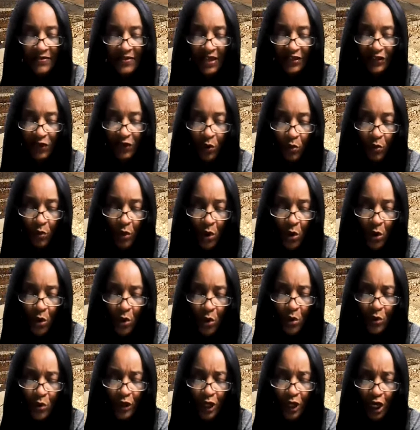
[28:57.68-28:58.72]
that the
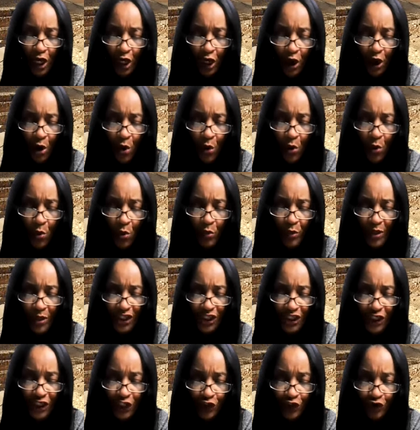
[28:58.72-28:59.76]
road along
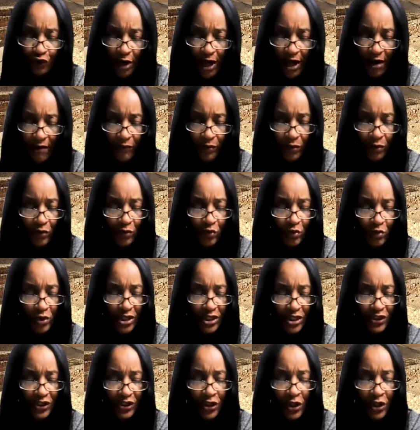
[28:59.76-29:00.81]
which he traveled was